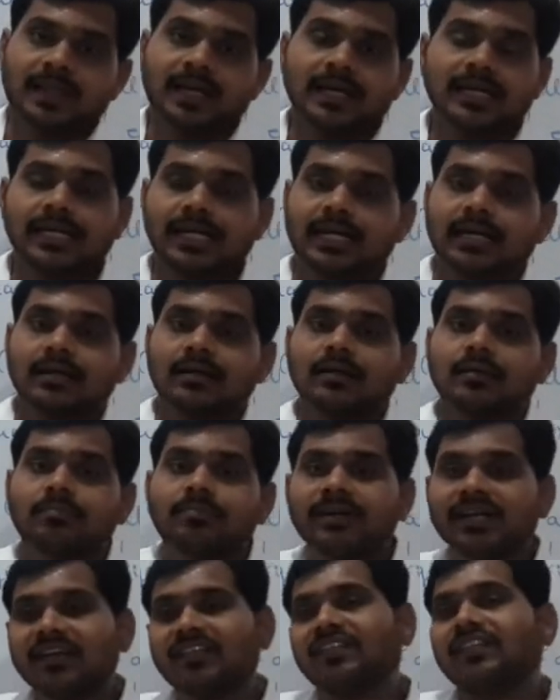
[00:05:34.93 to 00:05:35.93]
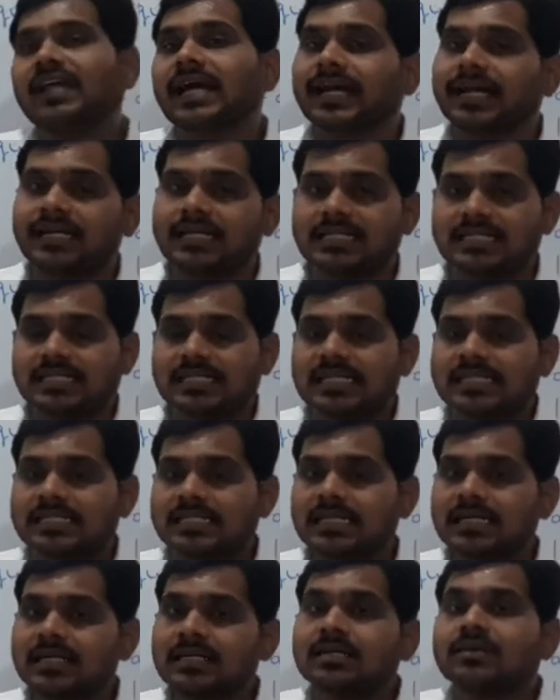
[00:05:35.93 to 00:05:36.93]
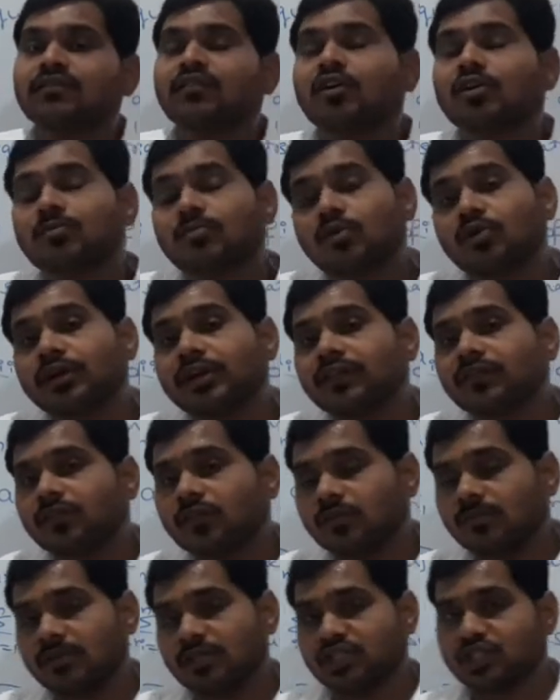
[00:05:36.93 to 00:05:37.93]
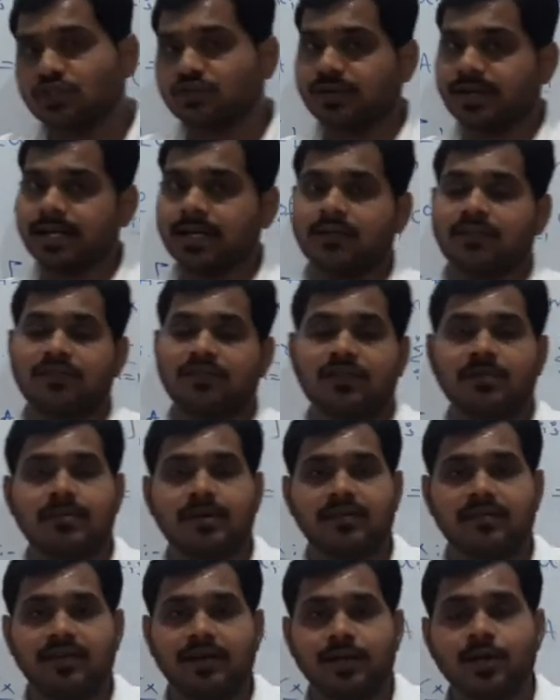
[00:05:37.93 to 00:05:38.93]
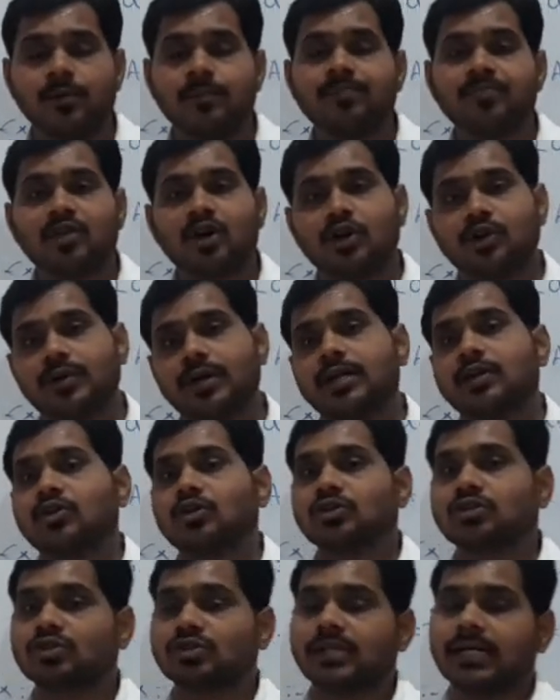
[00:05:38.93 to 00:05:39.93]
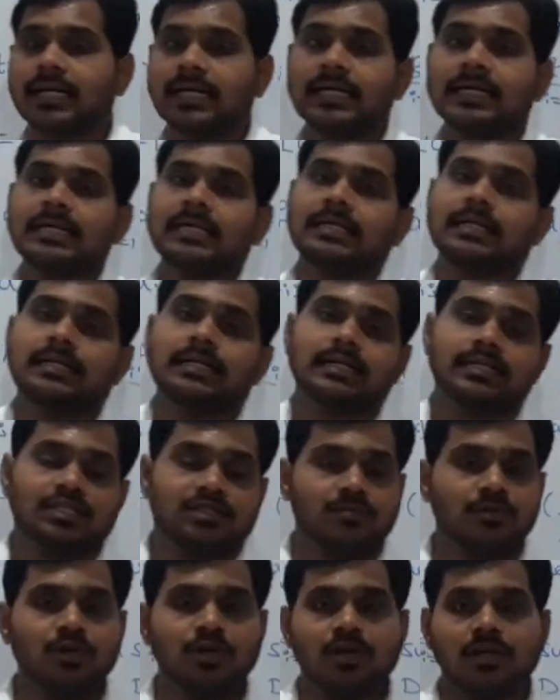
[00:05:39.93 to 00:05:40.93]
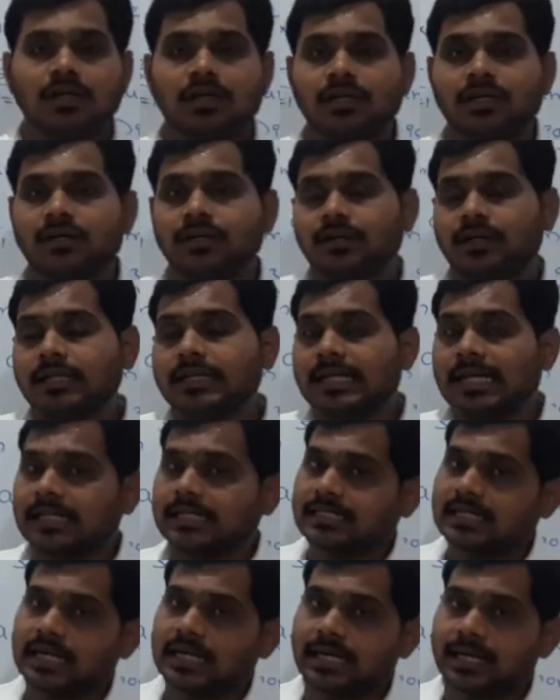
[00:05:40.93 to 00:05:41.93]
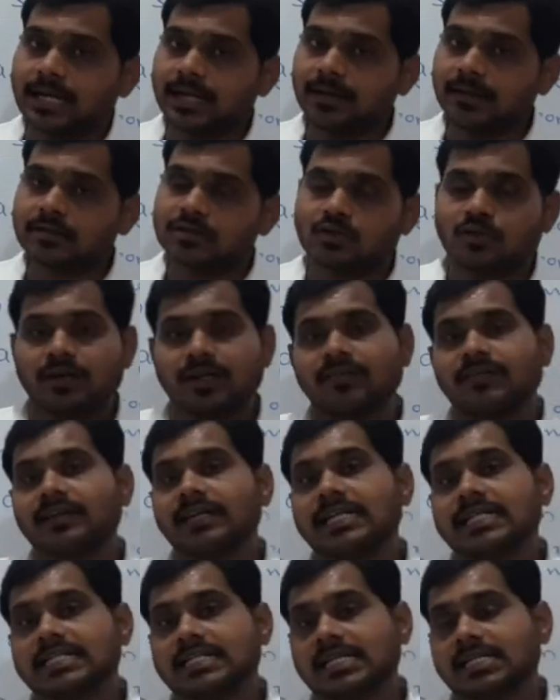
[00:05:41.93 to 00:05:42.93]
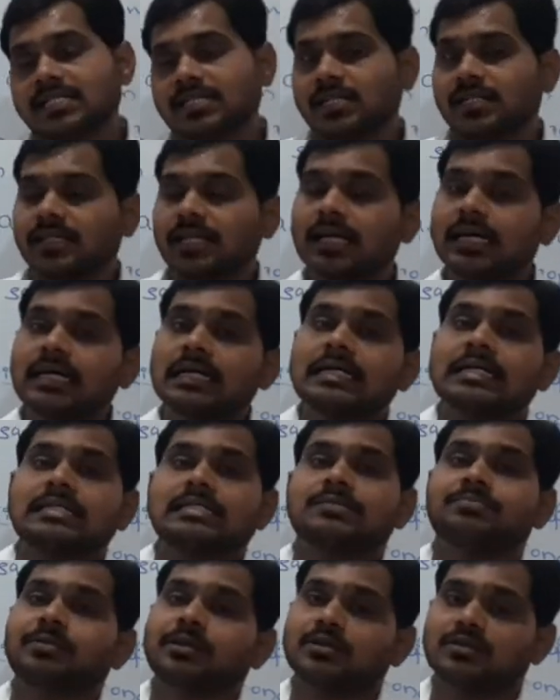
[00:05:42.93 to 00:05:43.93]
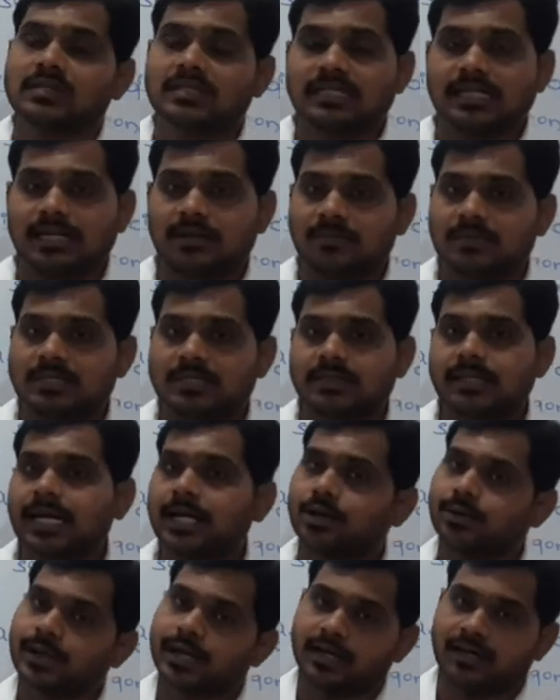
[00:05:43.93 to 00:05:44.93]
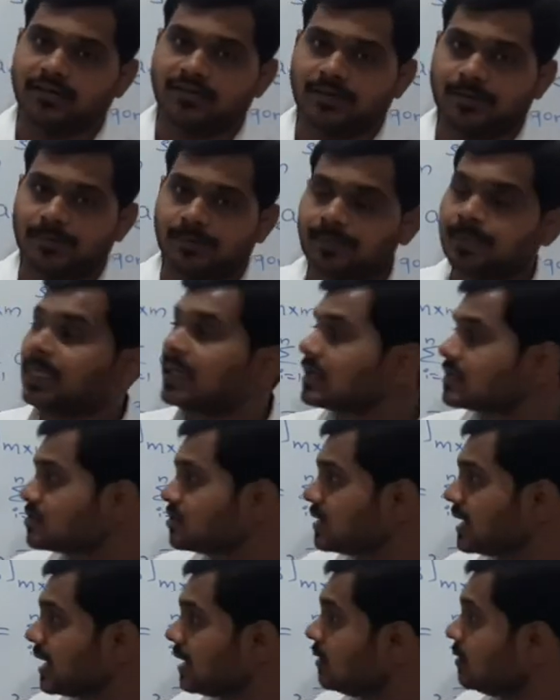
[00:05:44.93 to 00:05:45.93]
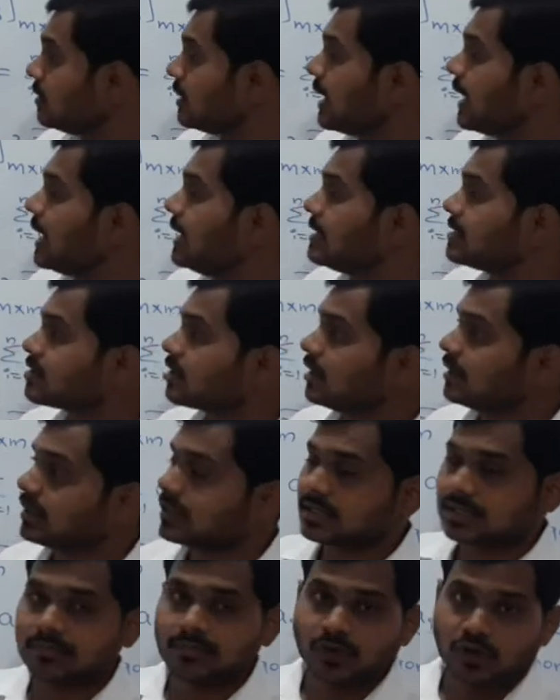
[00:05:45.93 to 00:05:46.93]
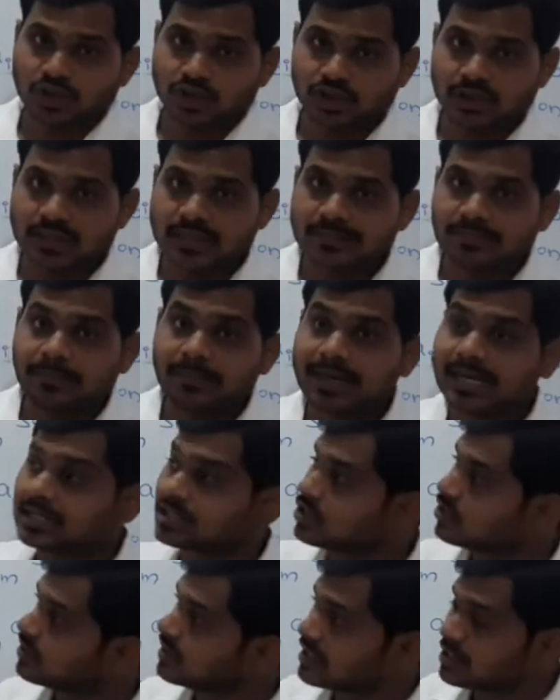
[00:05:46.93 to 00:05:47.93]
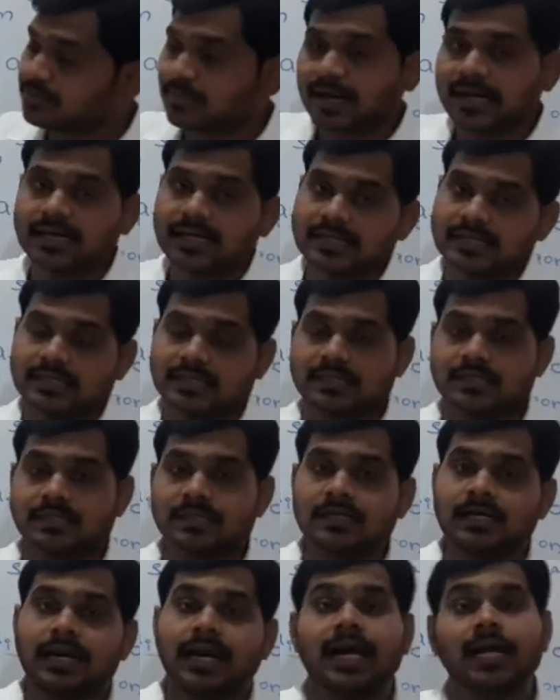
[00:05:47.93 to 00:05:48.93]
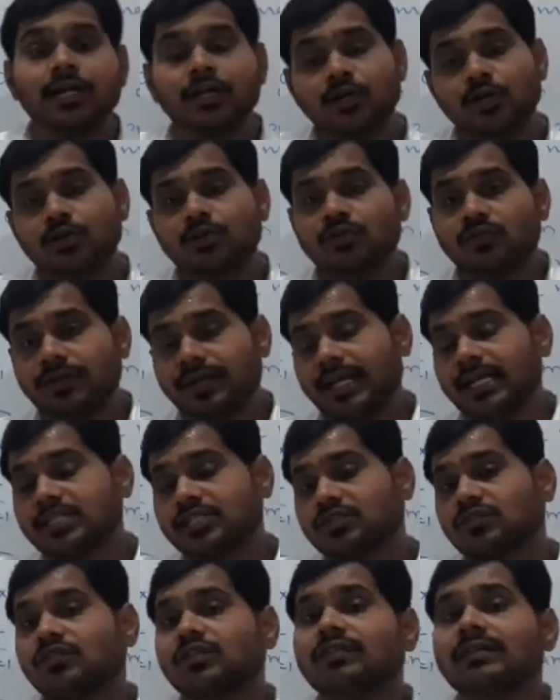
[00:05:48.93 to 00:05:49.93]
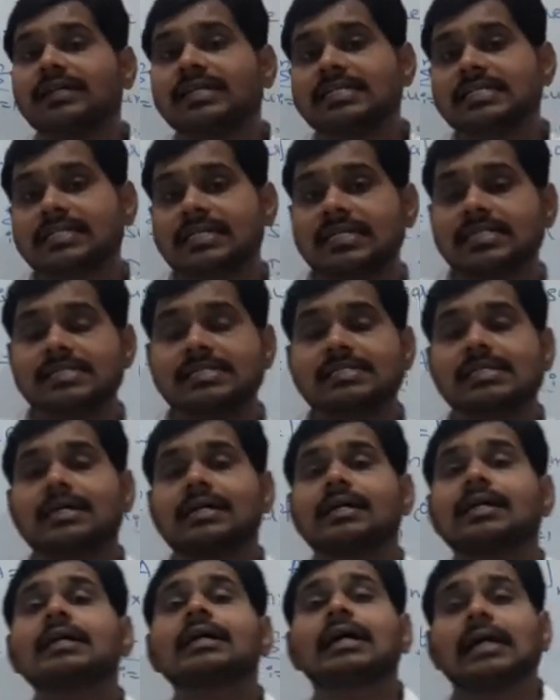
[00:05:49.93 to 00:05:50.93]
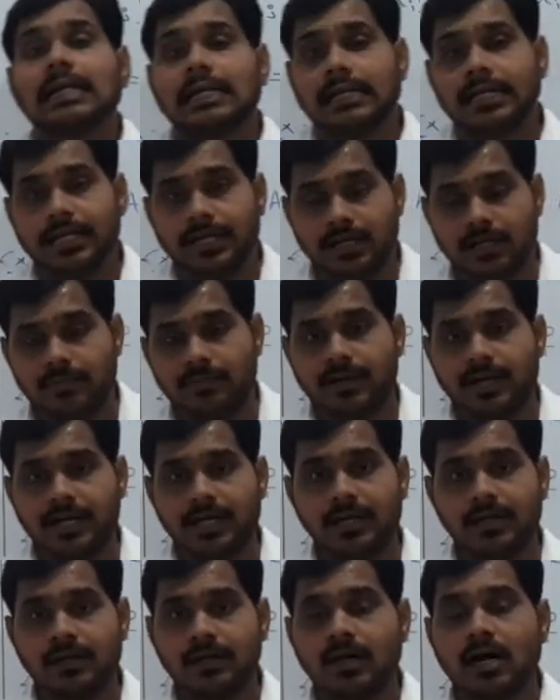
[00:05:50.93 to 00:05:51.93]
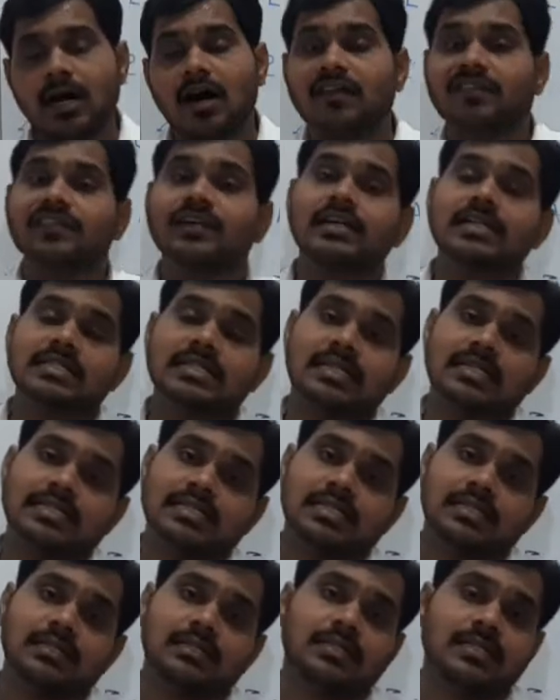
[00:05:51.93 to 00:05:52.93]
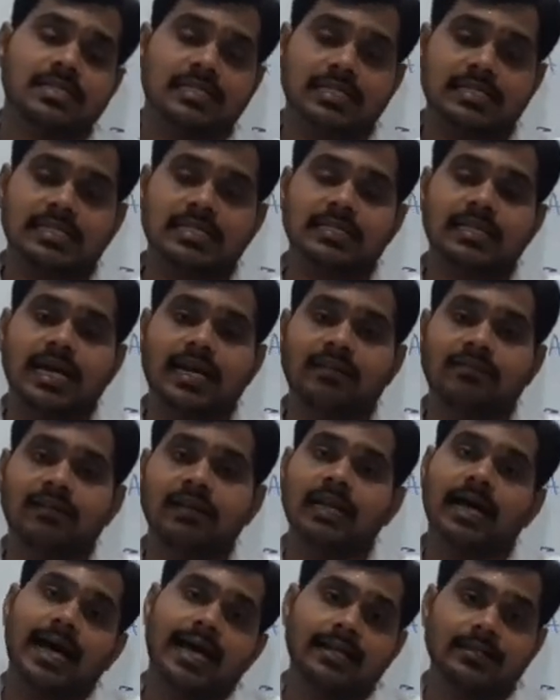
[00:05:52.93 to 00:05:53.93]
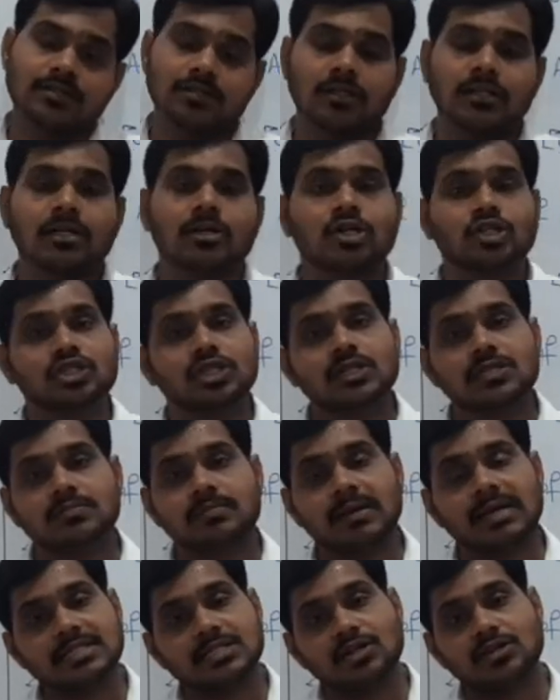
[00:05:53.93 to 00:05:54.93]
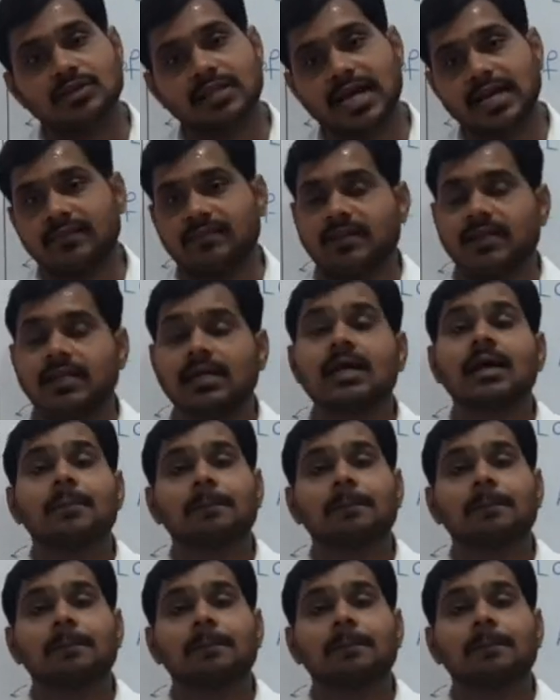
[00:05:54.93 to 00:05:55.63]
Clear? Briefly I discussed. For more information, you can refer my video, or you can go through the textbook in NCERT. So whatever I discussed in the PUC syllabus, that you can refer. So now I'll solve some questions based on these matrices. Next we will discuss the determinant. After discussing that one, I'll solve the questions based on that one.